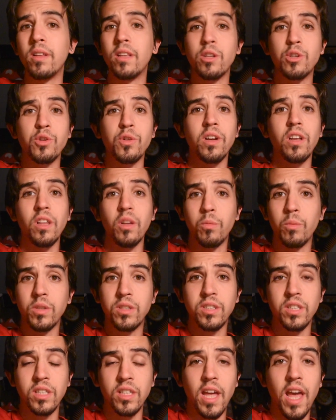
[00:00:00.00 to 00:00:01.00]
by the trailer
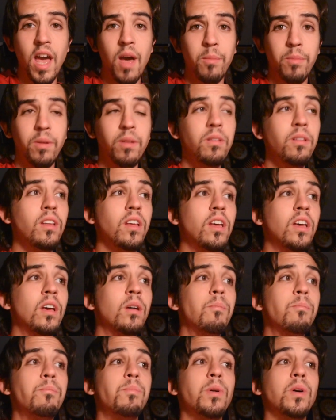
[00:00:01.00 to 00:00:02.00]
what's going to happen.
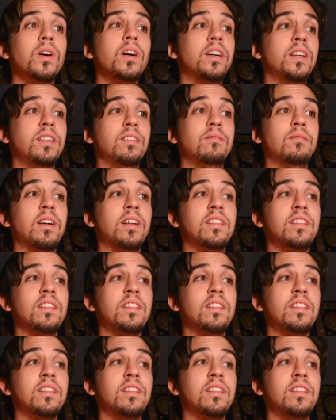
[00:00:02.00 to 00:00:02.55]
But